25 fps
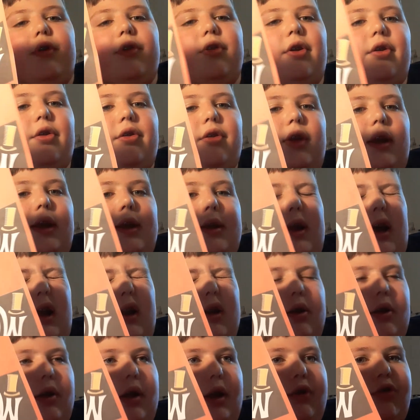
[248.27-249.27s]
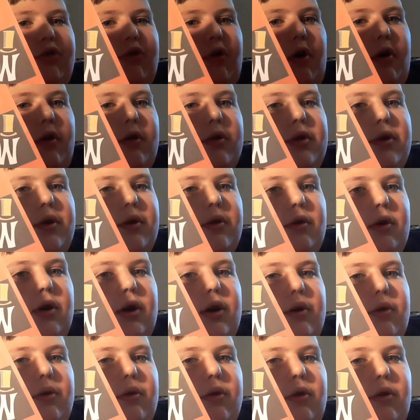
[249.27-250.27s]
just draw your
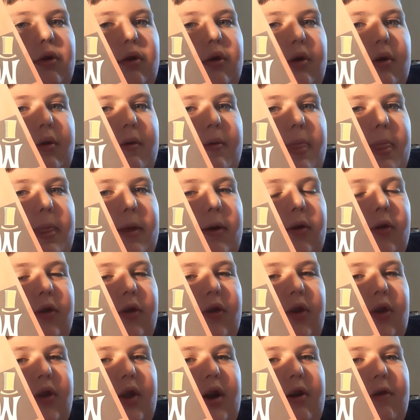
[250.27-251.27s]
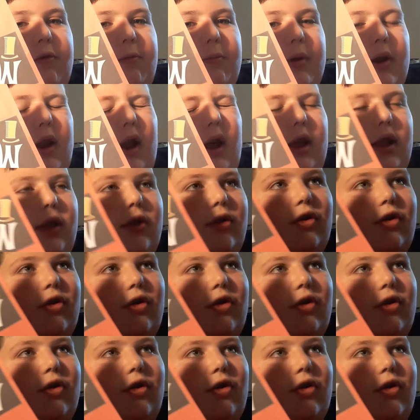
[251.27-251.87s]
own or stuff, but it's